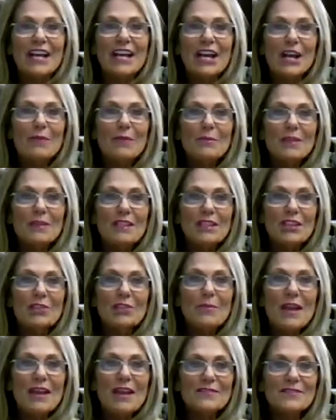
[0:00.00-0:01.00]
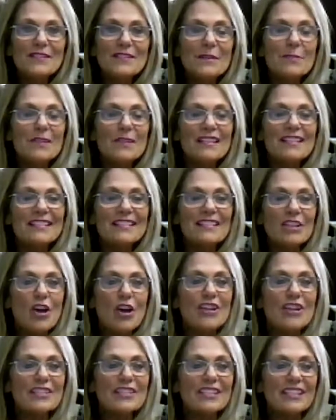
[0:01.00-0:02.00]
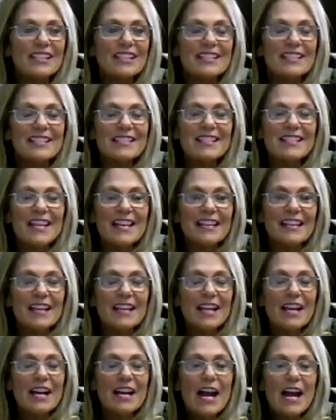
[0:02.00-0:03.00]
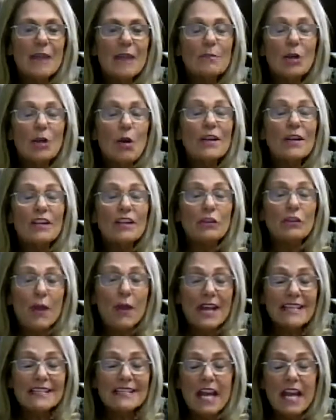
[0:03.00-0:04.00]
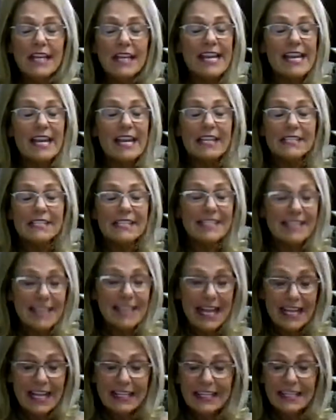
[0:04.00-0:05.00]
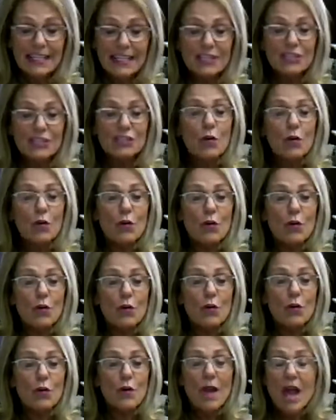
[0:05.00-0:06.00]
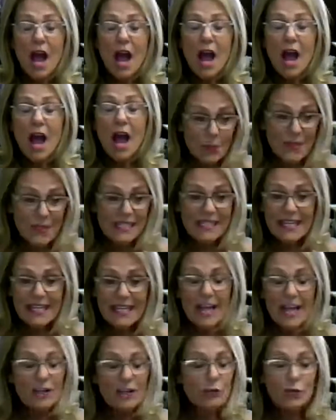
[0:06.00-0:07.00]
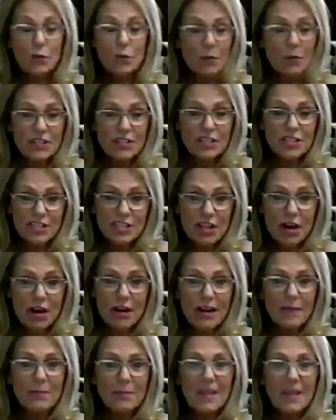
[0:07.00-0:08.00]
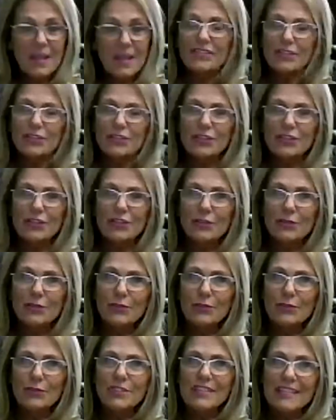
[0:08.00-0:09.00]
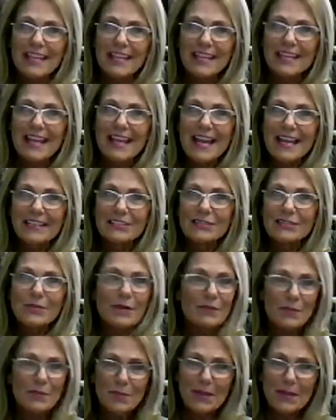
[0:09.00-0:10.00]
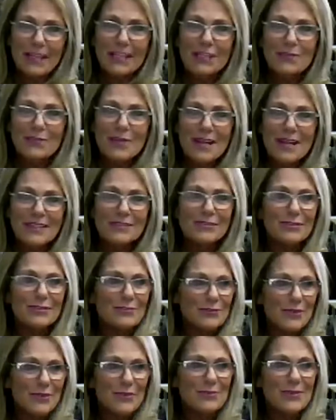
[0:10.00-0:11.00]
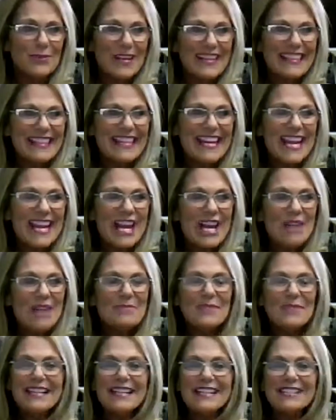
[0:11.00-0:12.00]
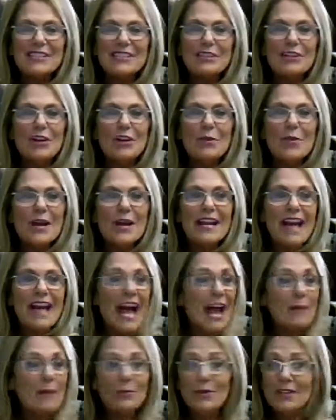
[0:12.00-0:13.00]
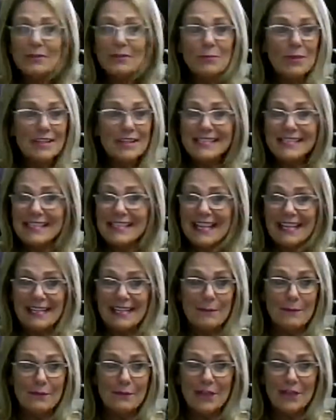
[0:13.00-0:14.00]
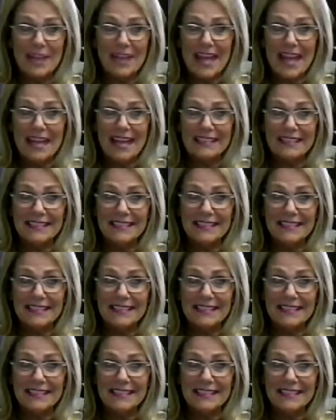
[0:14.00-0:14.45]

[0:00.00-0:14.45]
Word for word: But you have somebody that's constantly saying, I'm going crazy. I can't stand it. It's so so busy, I don't know where to start. I'm like, do you say that to everybody you answer the phone with? Because you know what? I wouldn't want to sign up for that.